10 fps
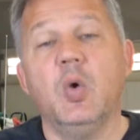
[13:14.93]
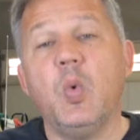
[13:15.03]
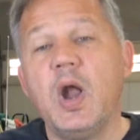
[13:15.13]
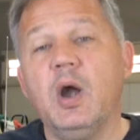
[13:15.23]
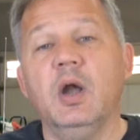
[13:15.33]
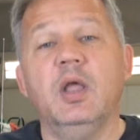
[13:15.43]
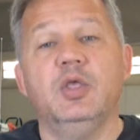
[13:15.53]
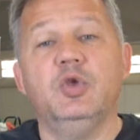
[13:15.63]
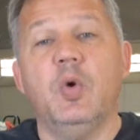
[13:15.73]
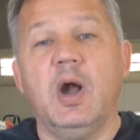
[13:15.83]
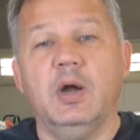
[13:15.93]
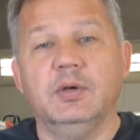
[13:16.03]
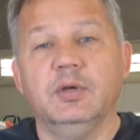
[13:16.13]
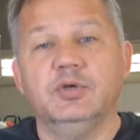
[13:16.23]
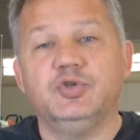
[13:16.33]
where you
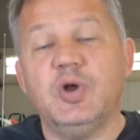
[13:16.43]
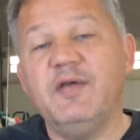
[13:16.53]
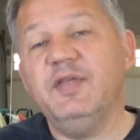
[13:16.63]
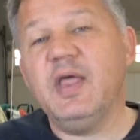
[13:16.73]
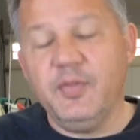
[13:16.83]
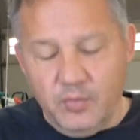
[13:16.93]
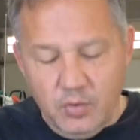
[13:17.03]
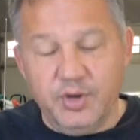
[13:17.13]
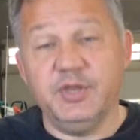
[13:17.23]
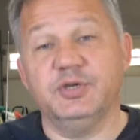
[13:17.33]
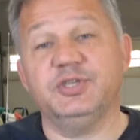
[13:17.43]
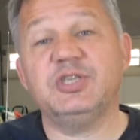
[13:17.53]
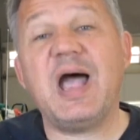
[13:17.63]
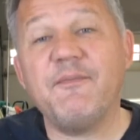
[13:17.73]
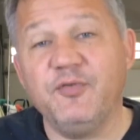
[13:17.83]
are driving down the road and you're
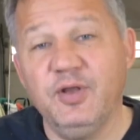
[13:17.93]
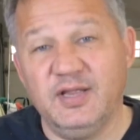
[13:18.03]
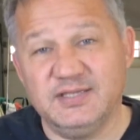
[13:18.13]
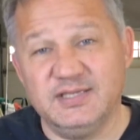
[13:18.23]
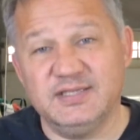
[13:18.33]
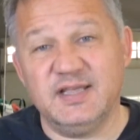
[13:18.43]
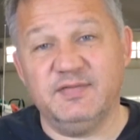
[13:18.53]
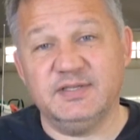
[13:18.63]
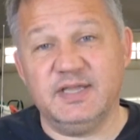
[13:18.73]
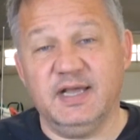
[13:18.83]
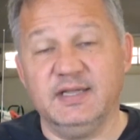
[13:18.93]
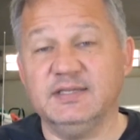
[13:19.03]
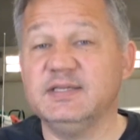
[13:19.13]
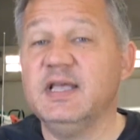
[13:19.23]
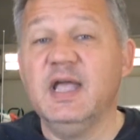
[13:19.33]
stopped for less than 7 seconds.